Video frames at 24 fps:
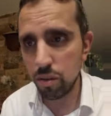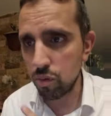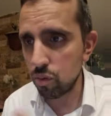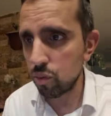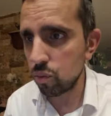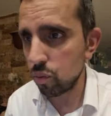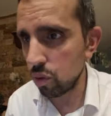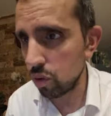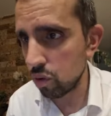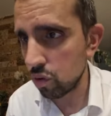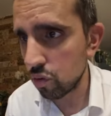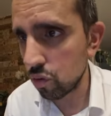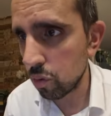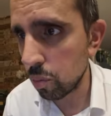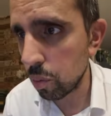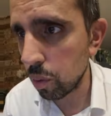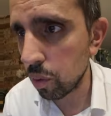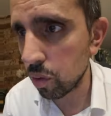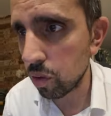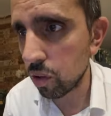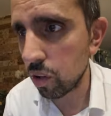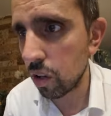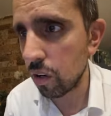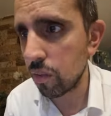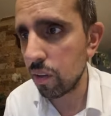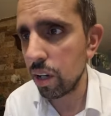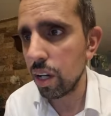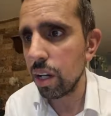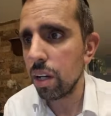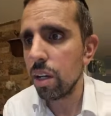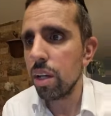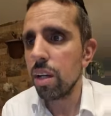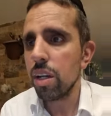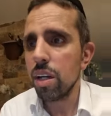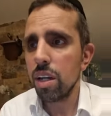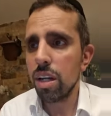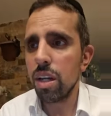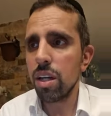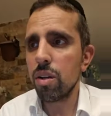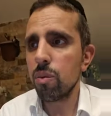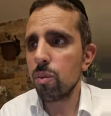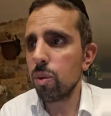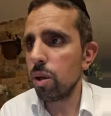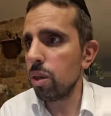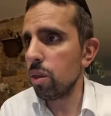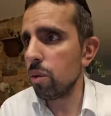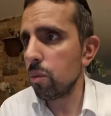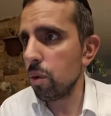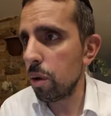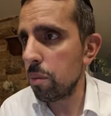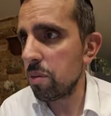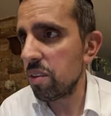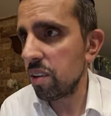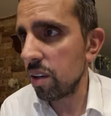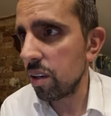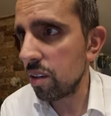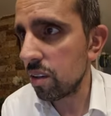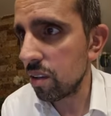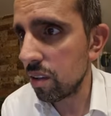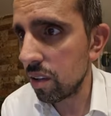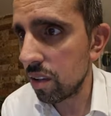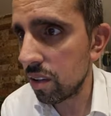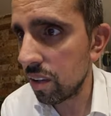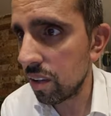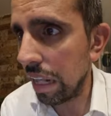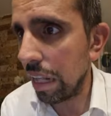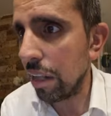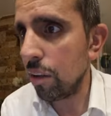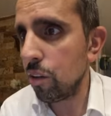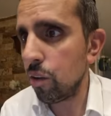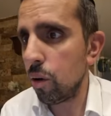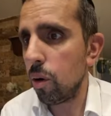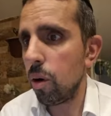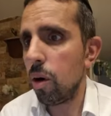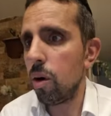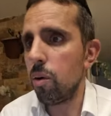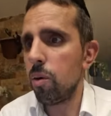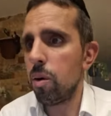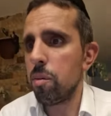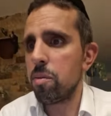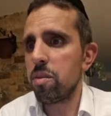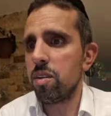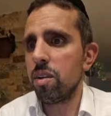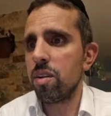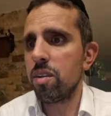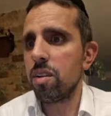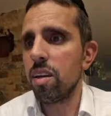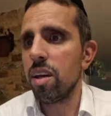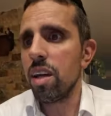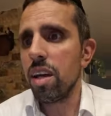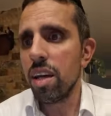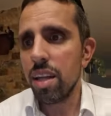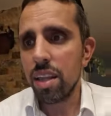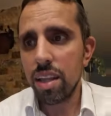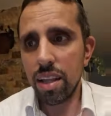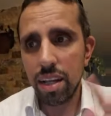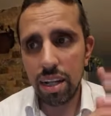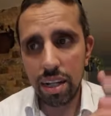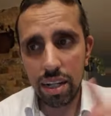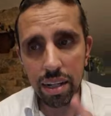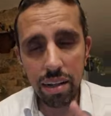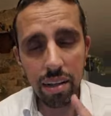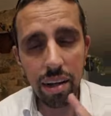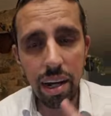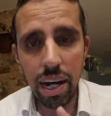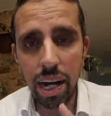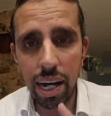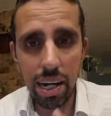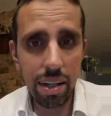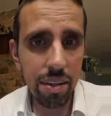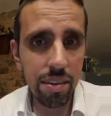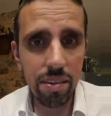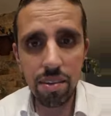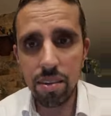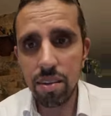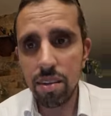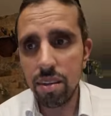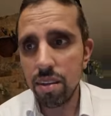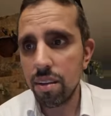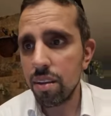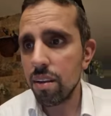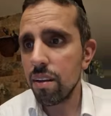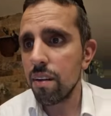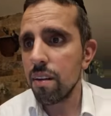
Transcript: This was reported over in one of the websites, a Daily Zohar website. The Hidah adds,